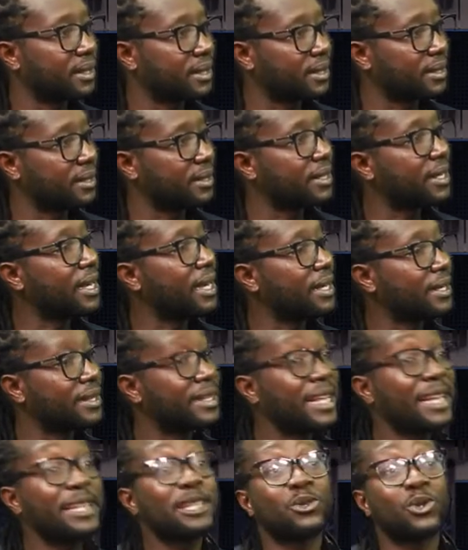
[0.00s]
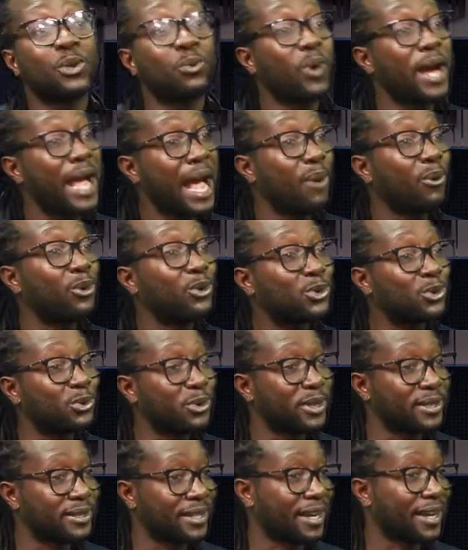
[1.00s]
Again. Yeah, that is where I want to
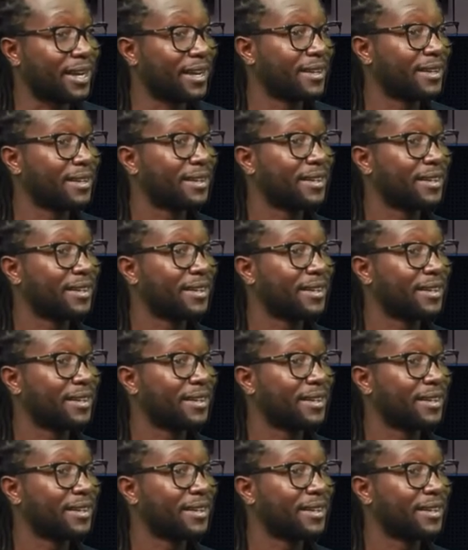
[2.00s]
retire.